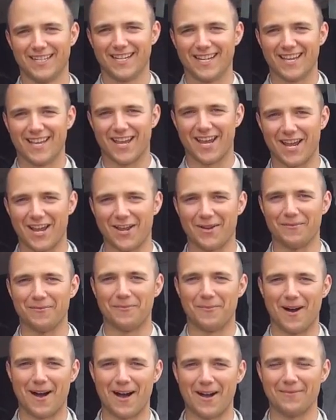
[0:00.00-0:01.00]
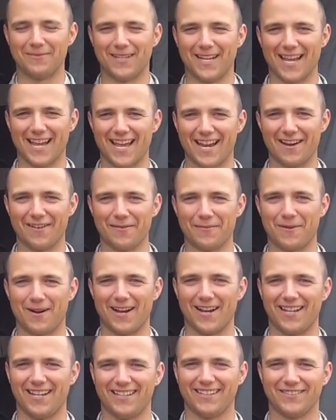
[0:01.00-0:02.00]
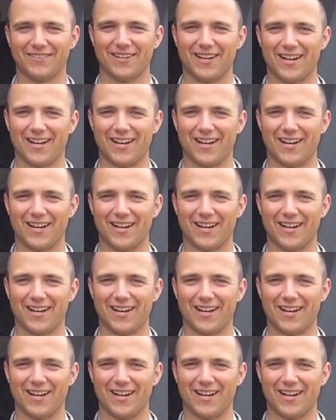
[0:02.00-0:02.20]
Hey, Mom, Dad, everybody.